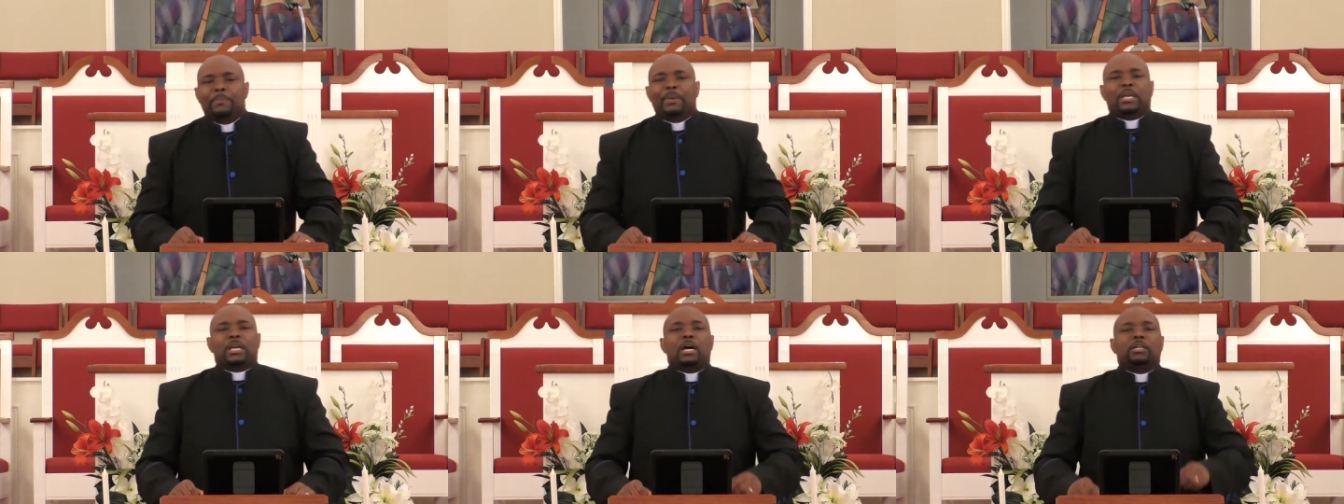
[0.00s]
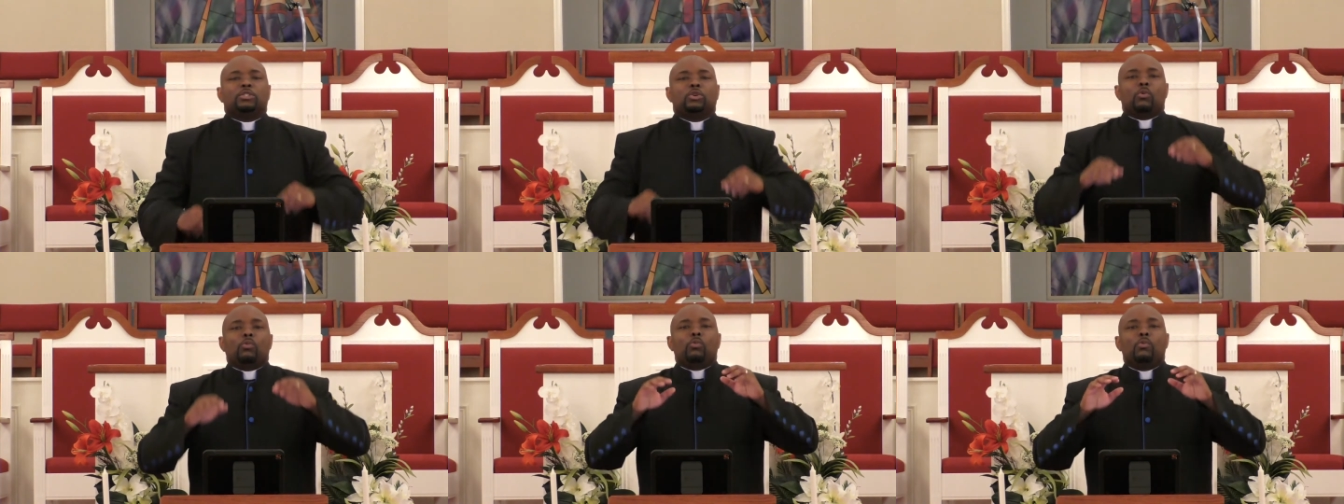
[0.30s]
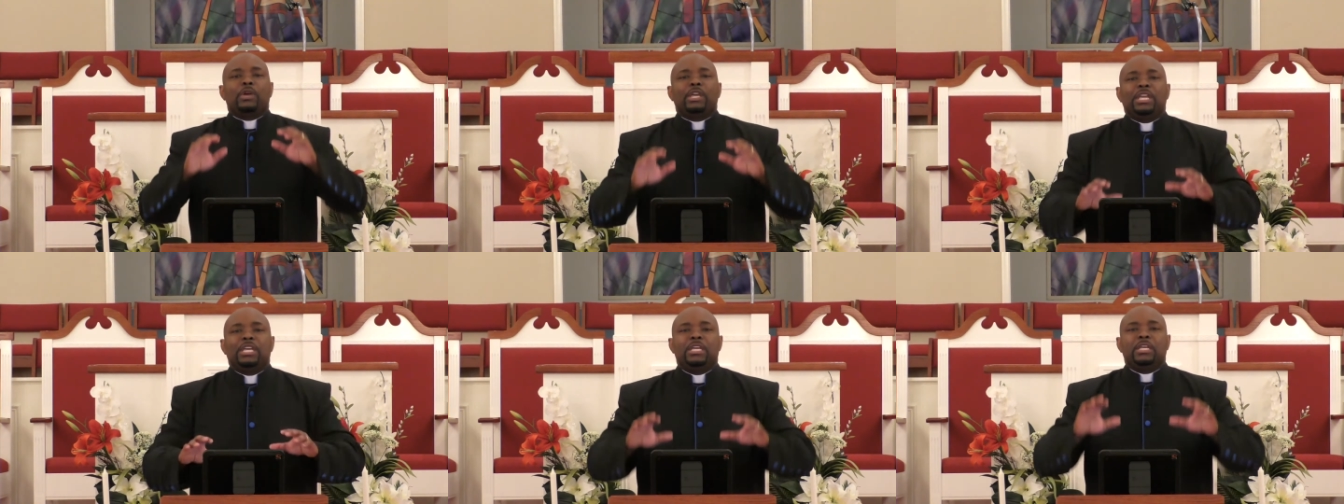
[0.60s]
because
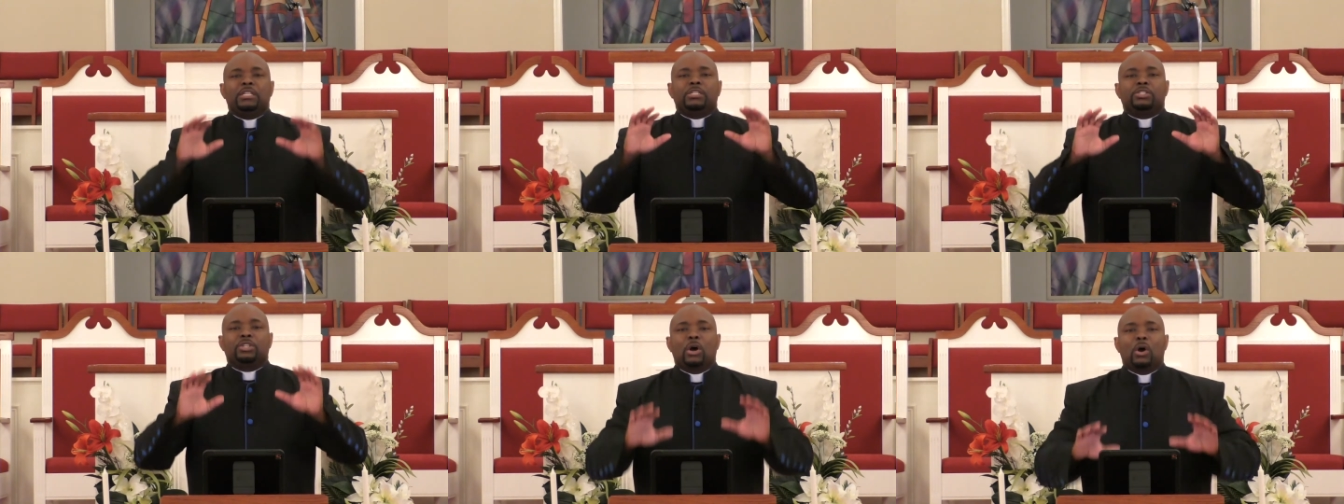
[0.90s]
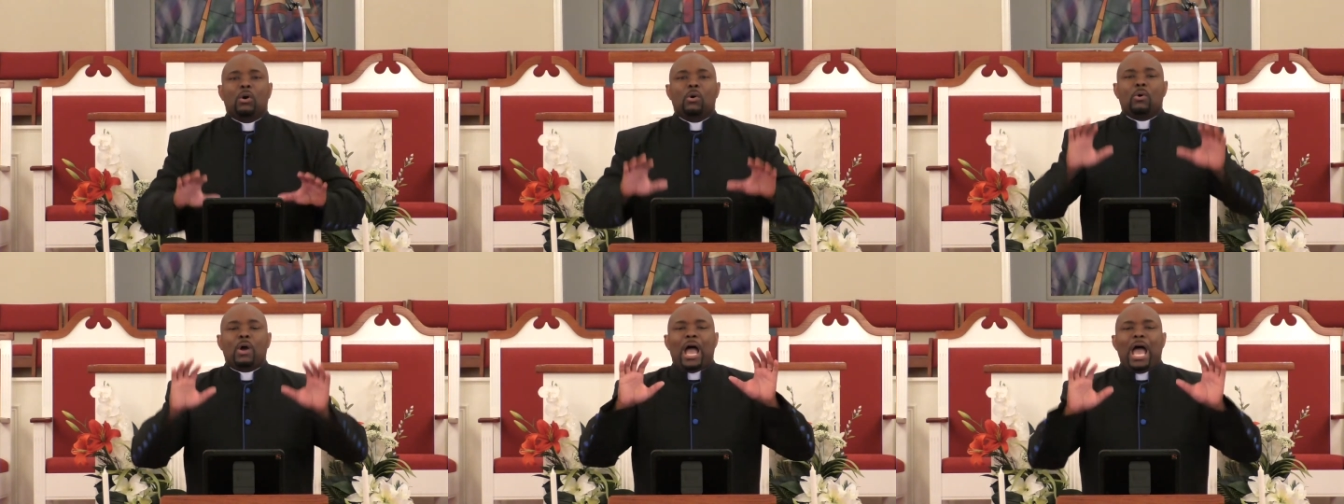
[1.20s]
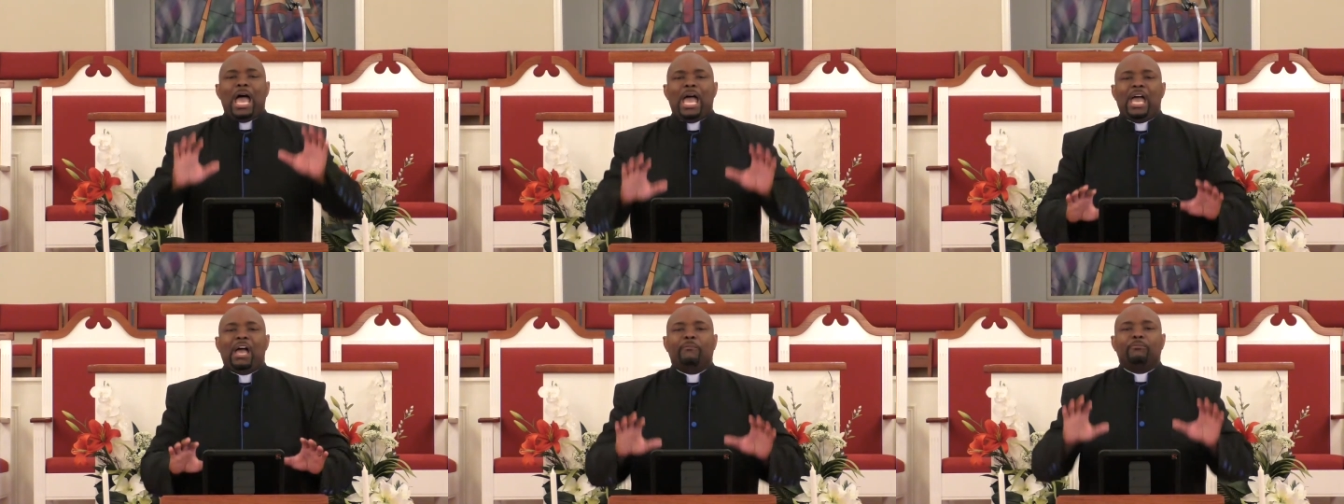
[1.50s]
we don't
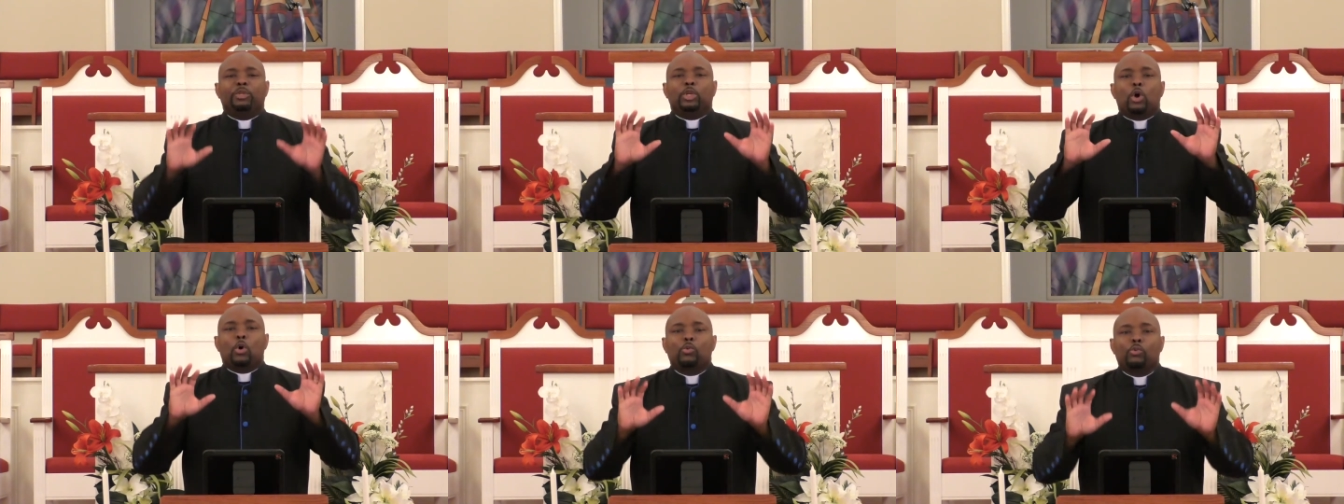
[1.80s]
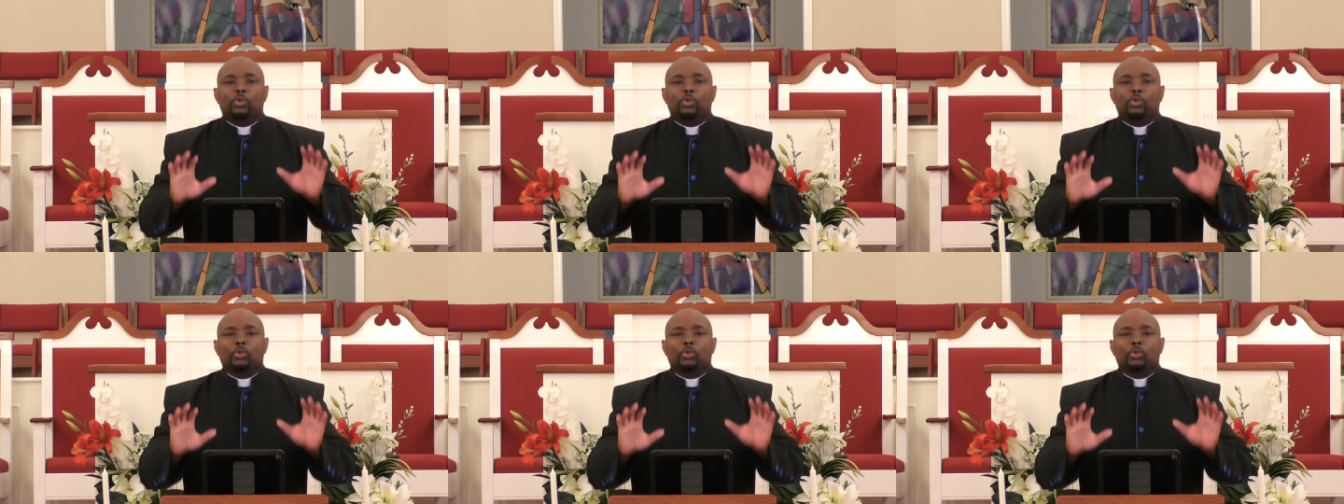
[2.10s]
have no